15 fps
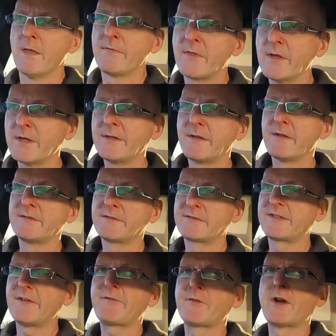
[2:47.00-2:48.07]
The
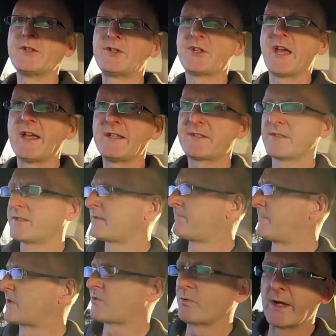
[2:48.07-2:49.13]
differentiators
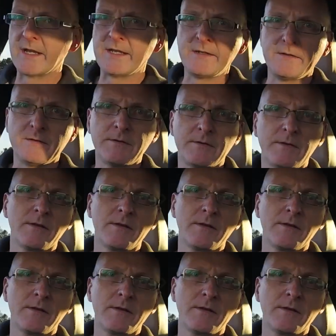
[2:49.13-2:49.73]
between